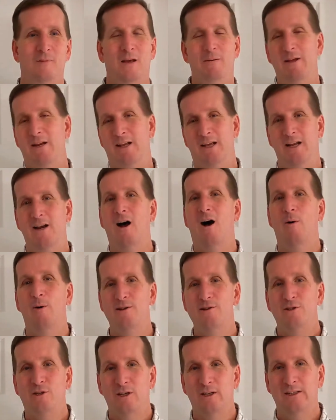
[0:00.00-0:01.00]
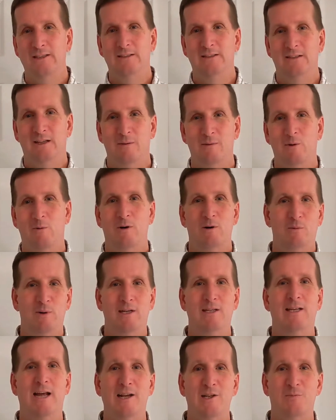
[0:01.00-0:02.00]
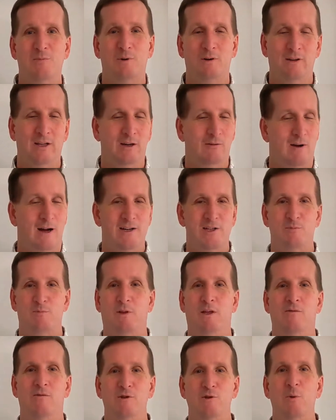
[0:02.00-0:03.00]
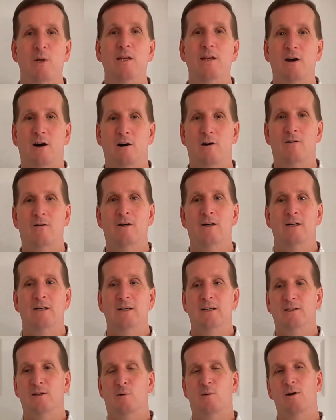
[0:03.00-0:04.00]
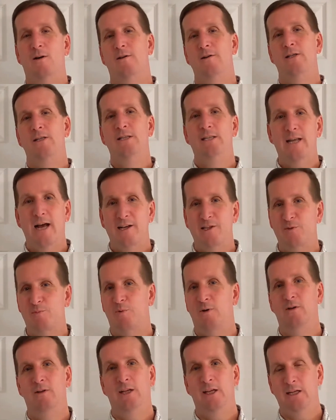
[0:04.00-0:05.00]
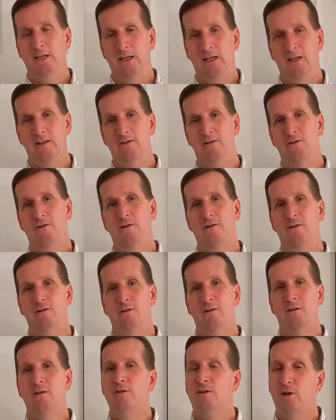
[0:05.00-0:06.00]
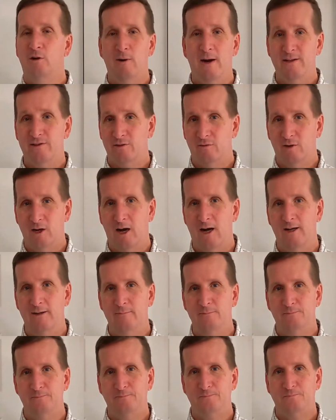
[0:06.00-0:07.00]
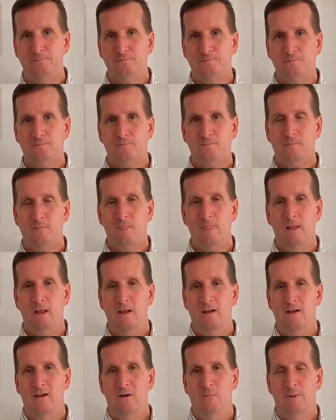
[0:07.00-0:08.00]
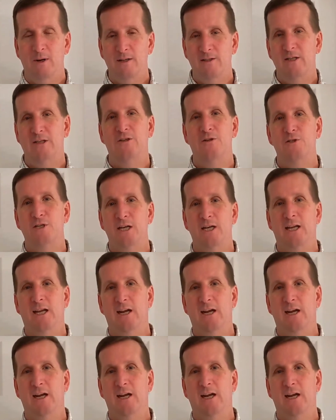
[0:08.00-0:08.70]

I mean, it always could. I mean, we desperately, right, as believers, we know the world desperately needs the grace of God. But it's interesting